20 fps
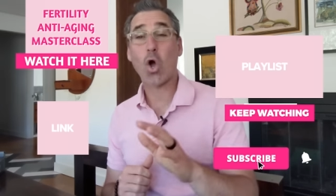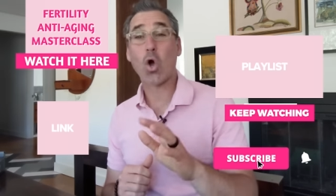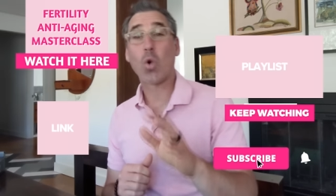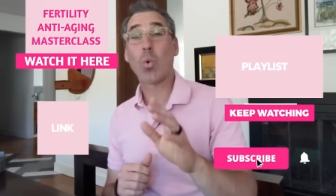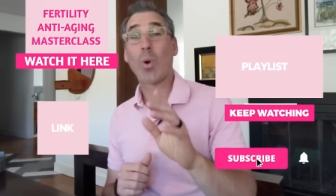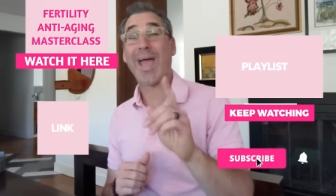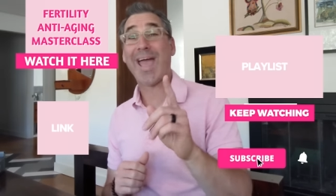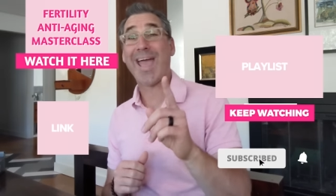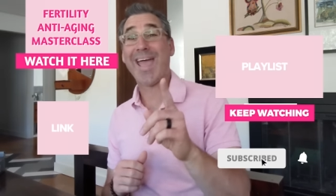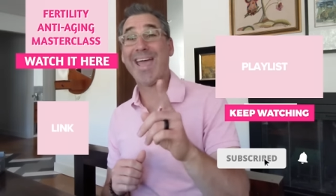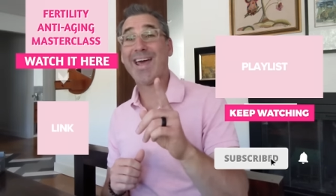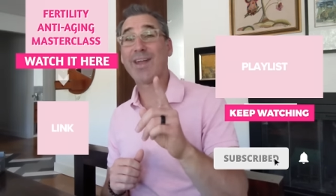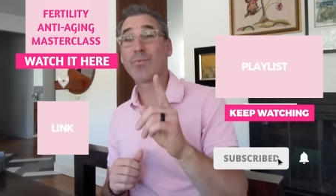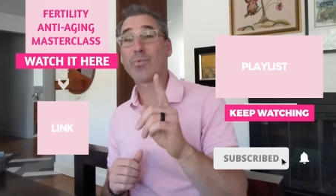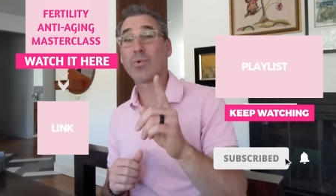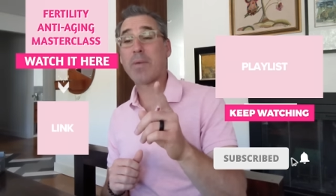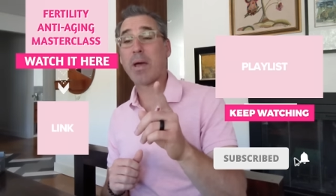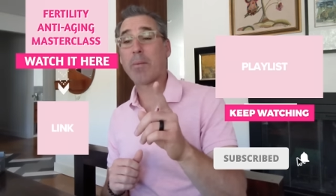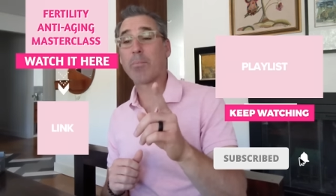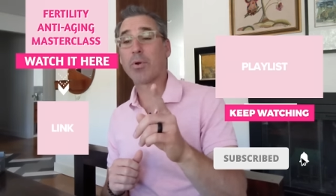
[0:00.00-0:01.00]
Oh, and
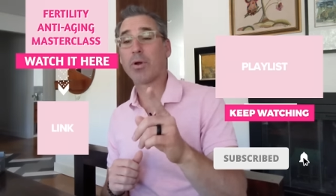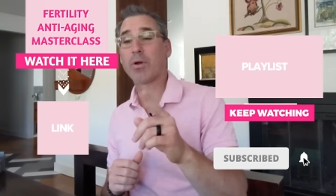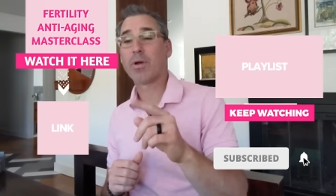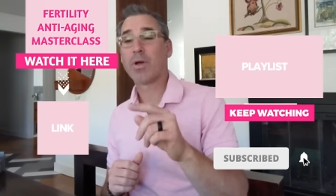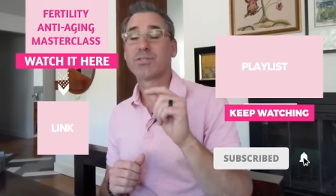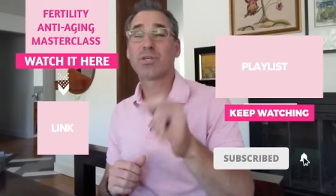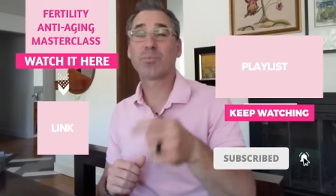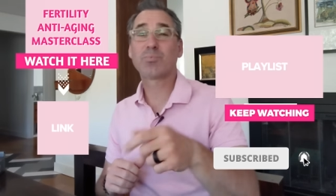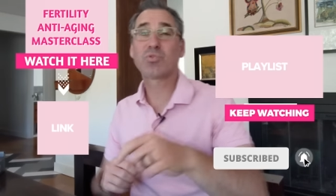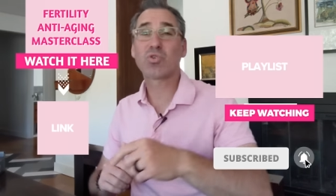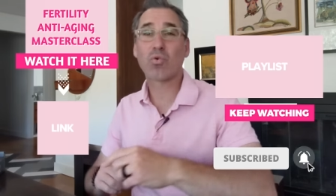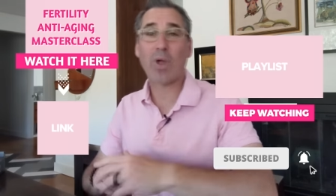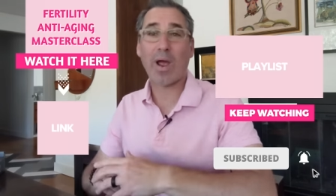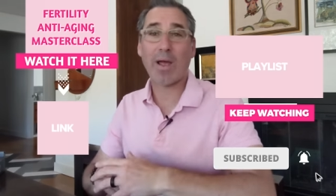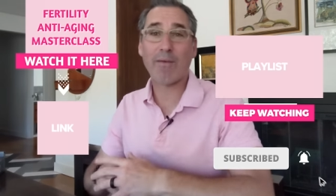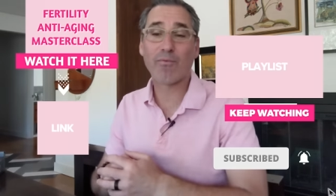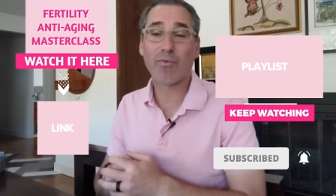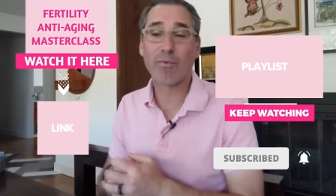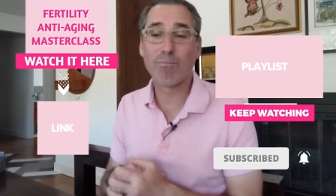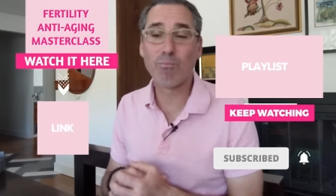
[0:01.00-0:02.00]
remember,
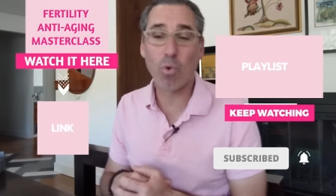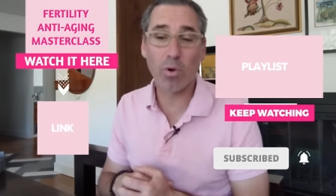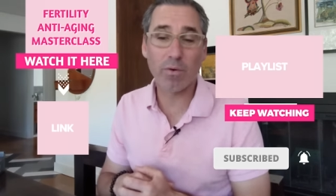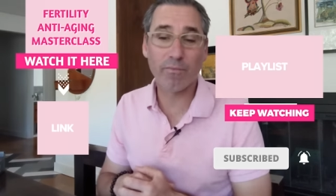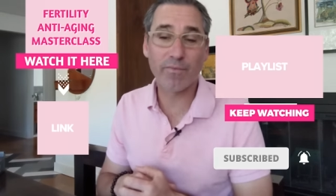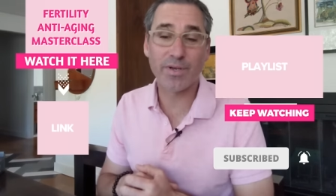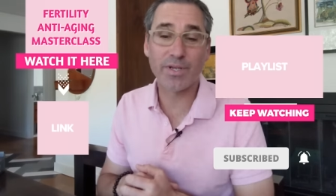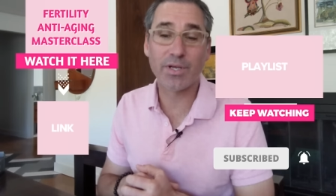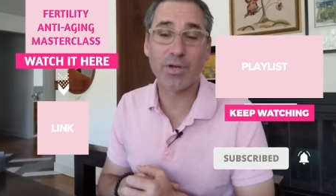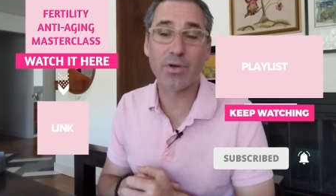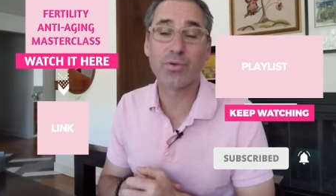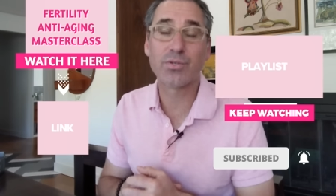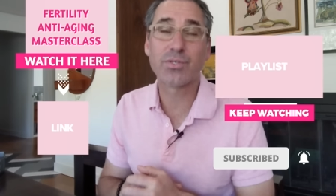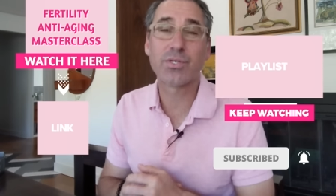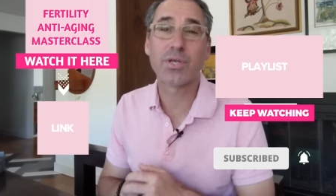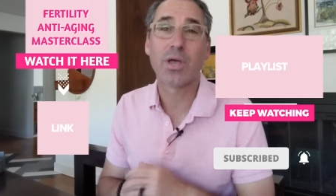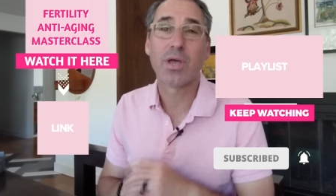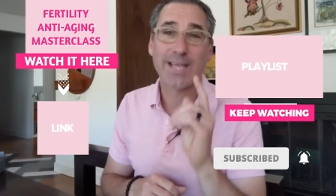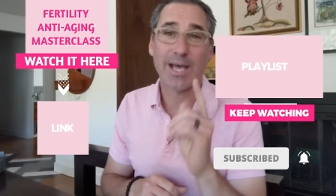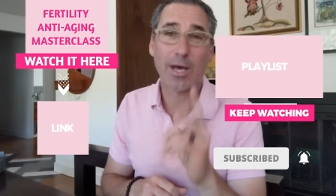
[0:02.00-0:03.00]
subscribe for more
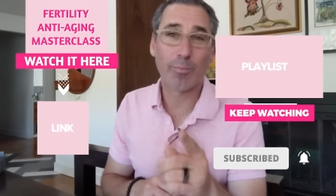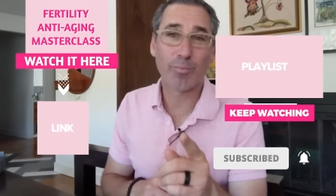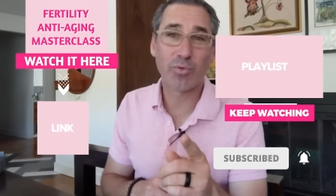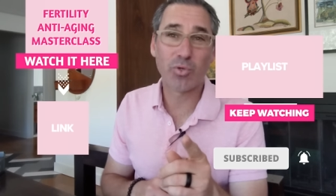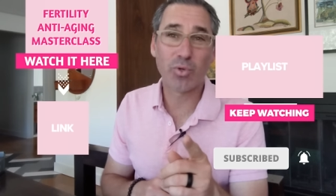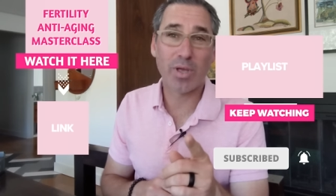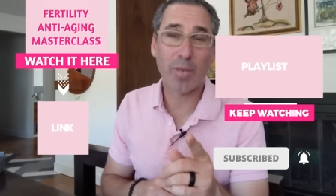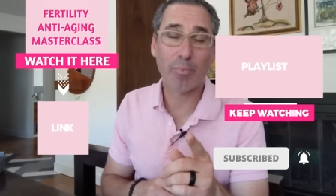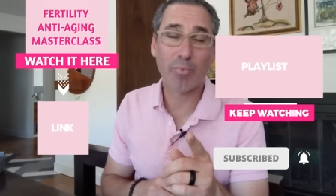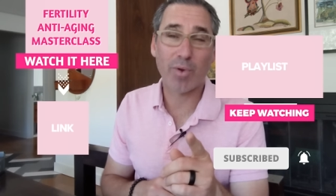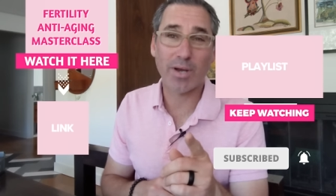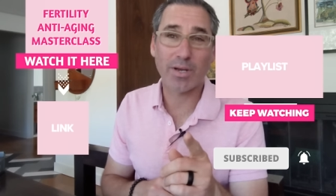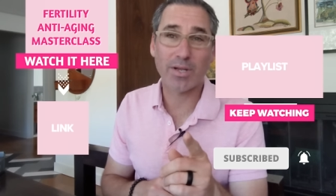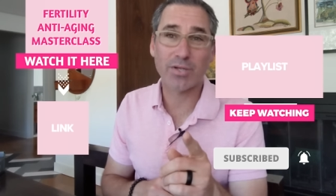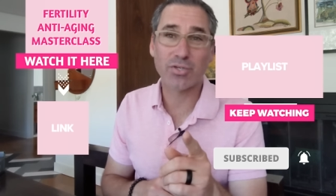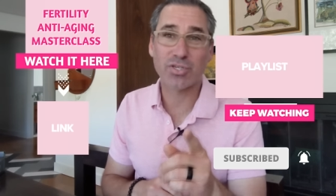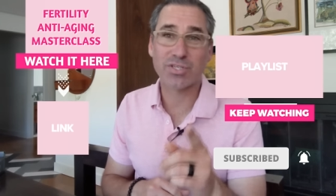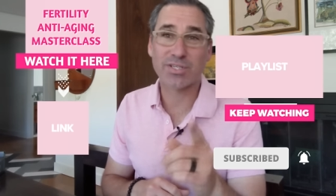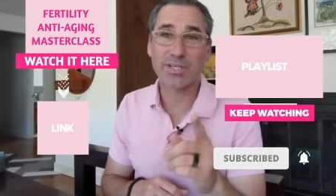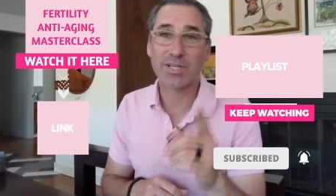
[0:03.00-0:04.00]
videos to help you get
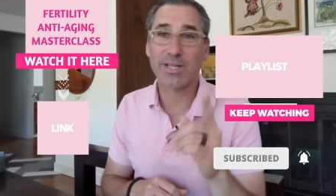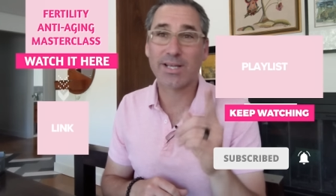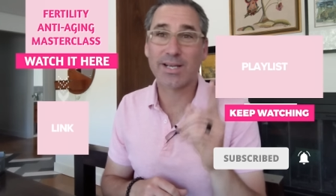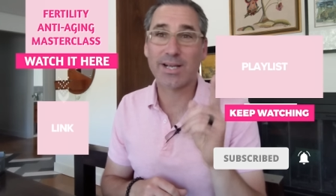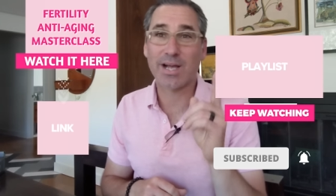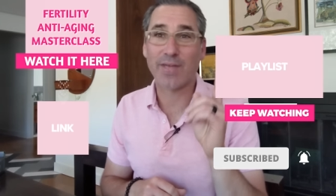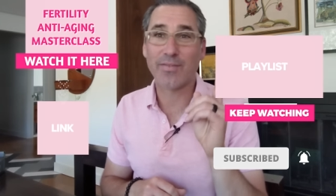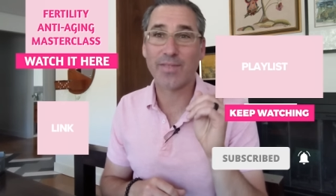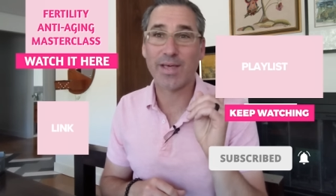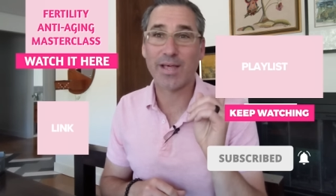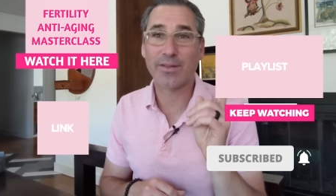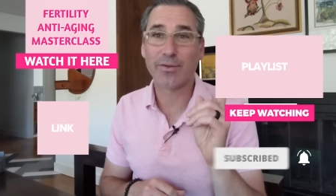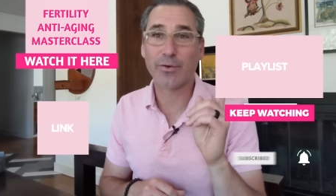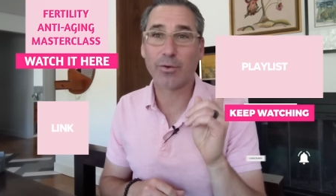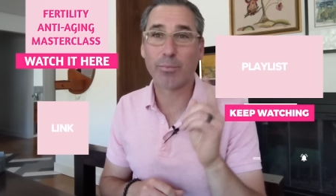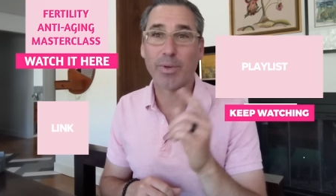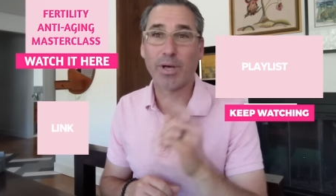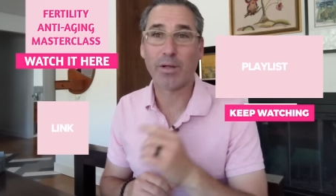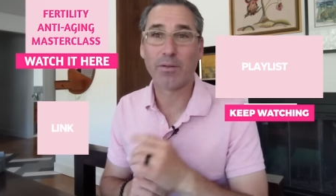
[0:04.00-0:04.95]
pregnant. Just click on that little